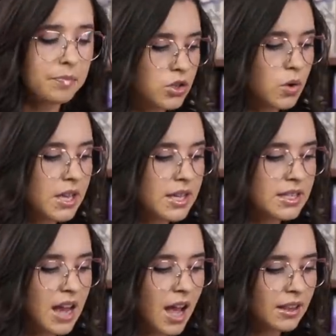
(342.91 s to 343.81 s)
So it's
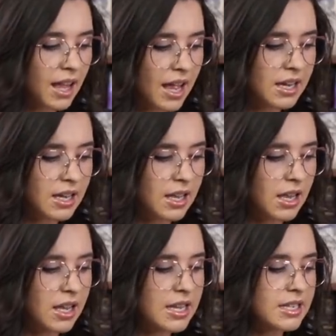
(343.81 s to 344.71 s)
not like
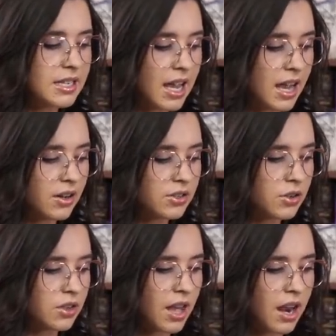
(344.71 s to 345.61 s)
he's a
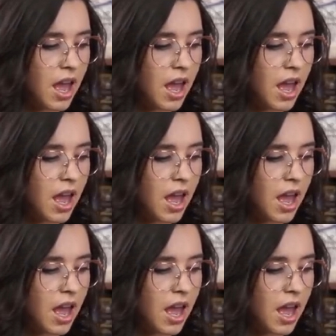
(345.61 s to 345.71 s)
character that